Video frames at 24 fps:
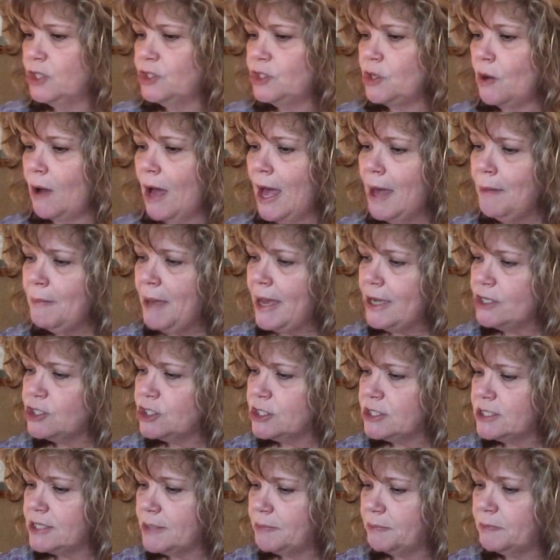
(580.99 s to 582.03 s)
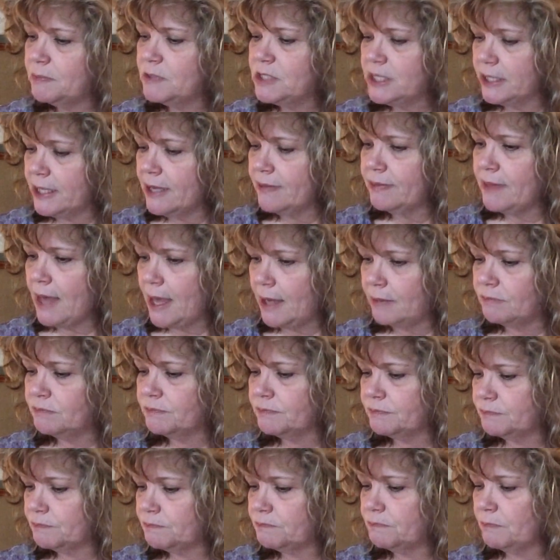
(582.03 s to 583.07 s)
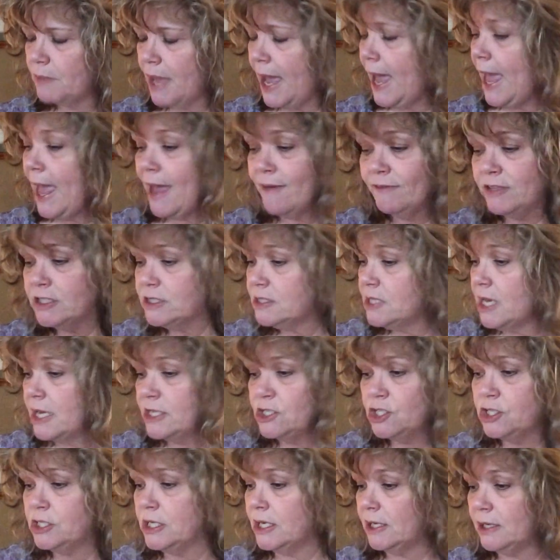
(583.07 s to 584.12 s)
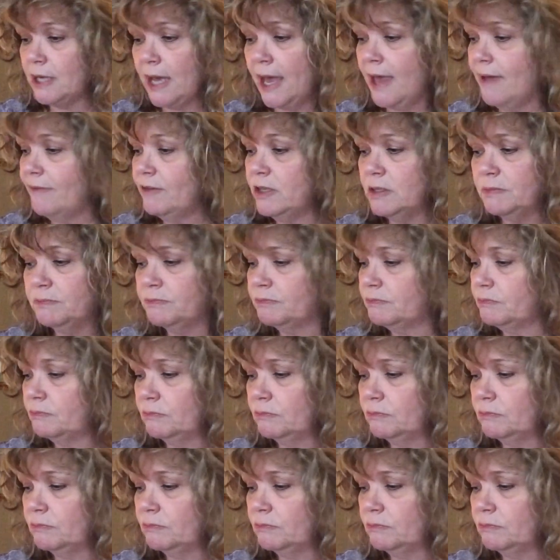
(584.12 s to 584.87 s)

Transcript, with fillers: So I'm anxious to, to get that. I haven't touched it. I haven't